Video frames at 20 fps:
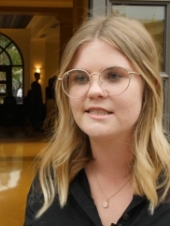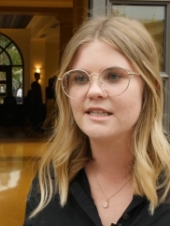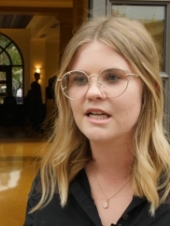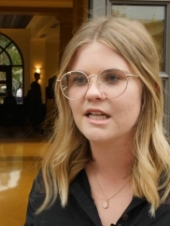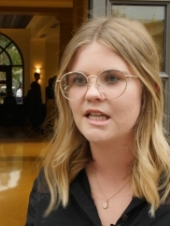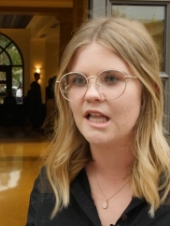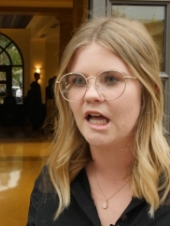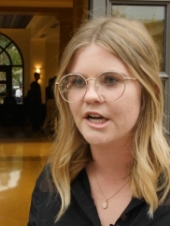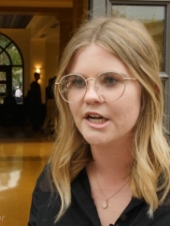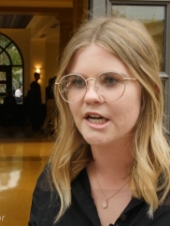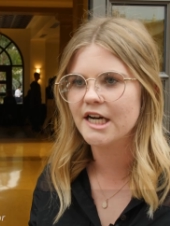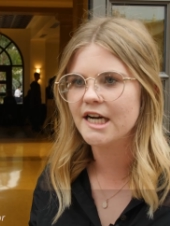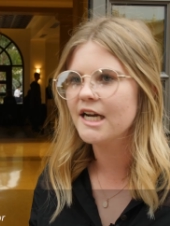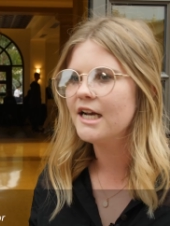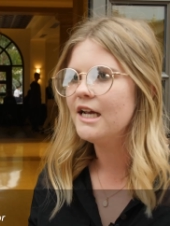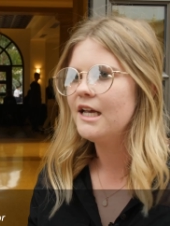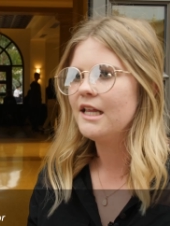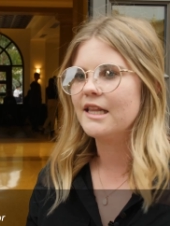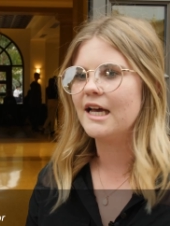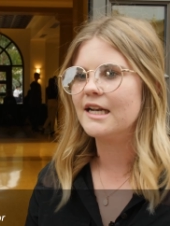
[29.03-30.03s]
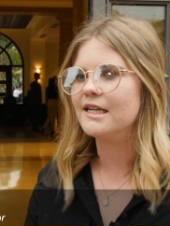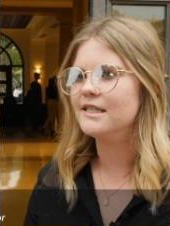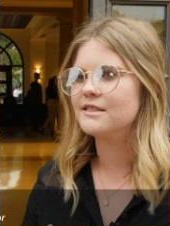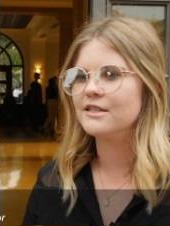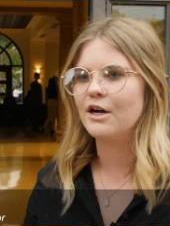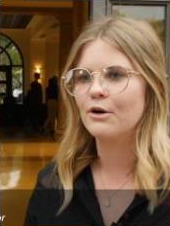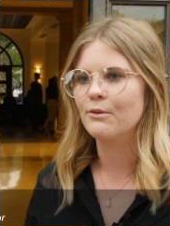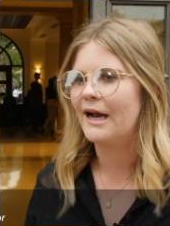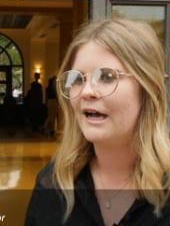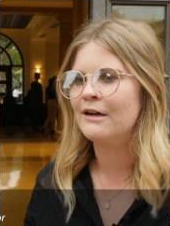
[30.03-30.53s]
the clutter that is
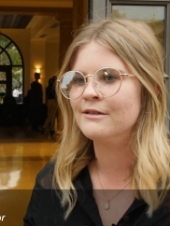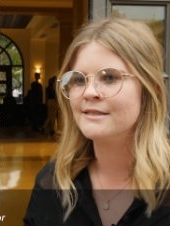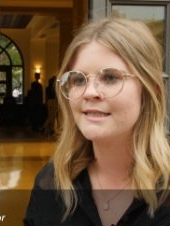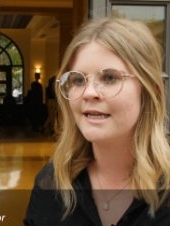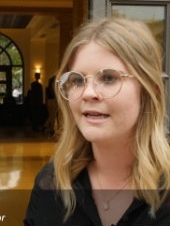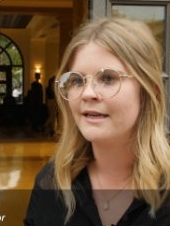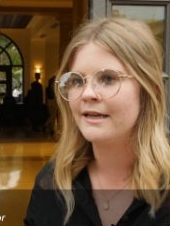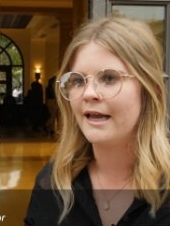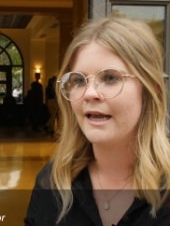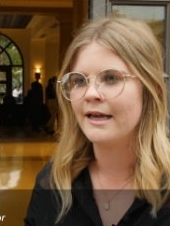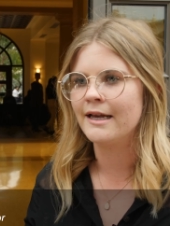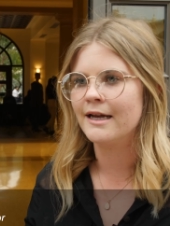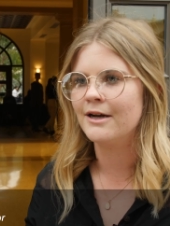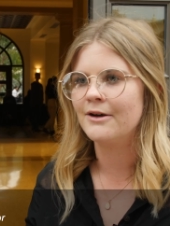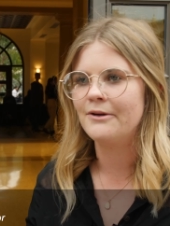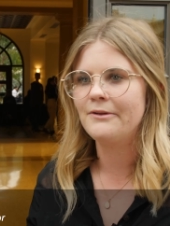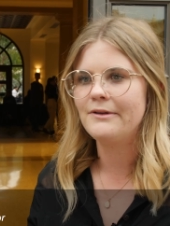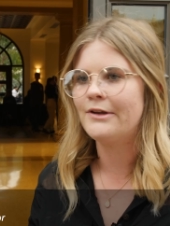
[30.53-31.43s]
around San Diego.